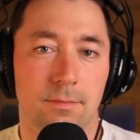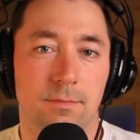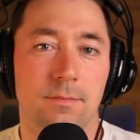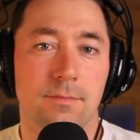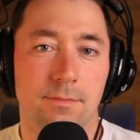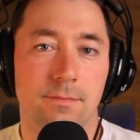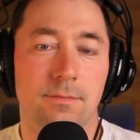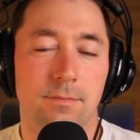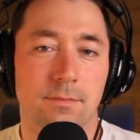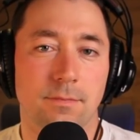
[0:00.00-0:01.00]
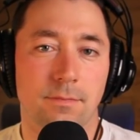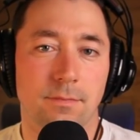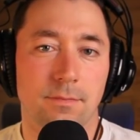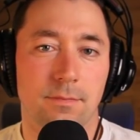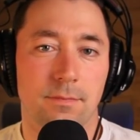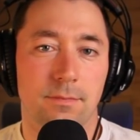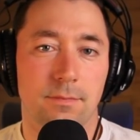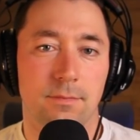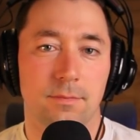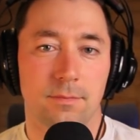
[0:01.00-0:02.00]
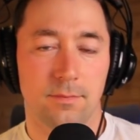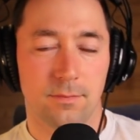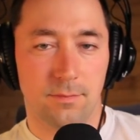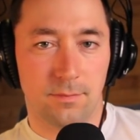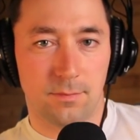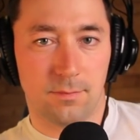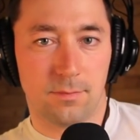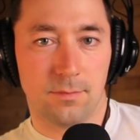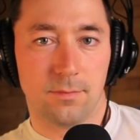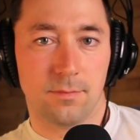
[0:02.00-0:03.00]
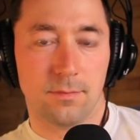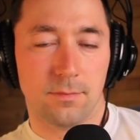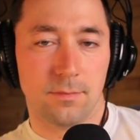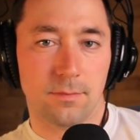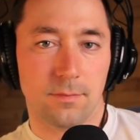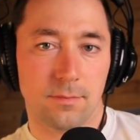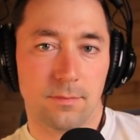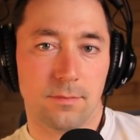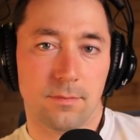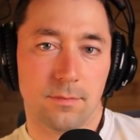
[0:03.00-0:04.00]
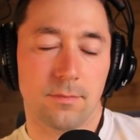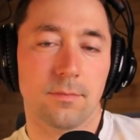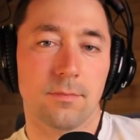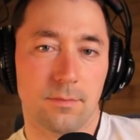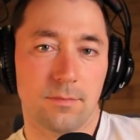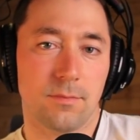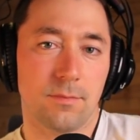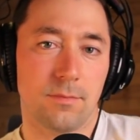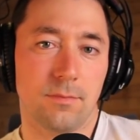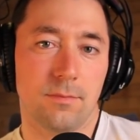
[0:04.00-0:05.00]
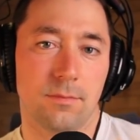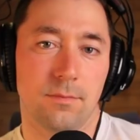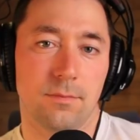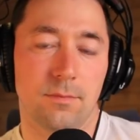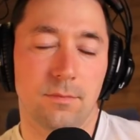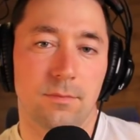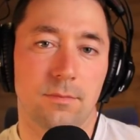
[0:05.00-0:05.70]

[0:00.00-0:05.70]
(silent)